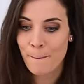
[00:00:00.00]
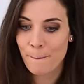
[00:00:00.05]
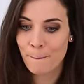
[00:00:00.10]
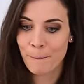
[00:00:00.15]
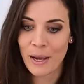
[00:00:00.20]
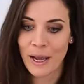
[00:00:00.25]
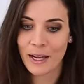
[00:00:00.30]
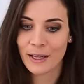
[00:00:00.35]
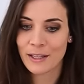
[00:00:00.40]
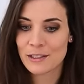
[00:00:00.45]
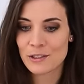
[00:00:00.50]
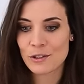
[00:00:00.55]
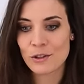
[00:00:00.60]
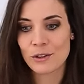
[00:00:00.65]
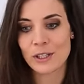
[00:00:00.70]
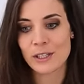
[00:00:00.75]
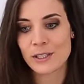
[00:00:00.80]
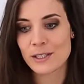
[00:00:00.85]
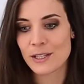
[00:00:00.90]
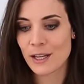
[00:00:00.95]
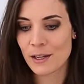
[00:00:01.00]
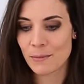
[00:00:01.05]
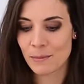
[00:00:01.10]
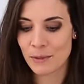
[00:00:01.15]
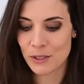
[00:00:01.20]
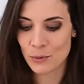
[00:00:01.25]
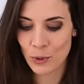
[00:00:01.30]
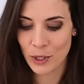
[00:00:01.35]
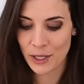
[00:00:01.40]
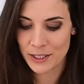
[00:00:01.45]
Bag is gonna take me
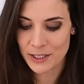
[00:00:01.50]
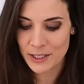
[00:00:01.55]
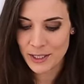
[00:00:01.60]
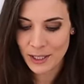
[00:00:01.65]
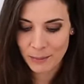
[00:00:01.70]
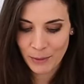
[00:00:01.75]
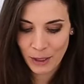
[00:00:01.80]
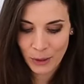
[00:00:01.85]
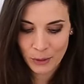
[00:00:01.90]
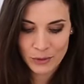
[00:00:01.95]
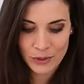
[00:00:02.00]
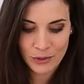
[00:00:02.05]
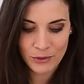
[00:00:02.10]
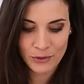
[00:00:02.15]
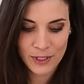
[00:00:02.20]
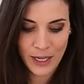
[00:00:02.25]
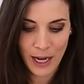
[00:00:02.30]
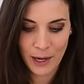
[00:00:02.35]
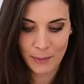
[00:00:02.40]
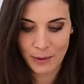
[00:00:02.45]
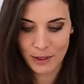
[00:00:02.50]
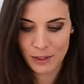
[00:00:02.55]
twice the amount of time.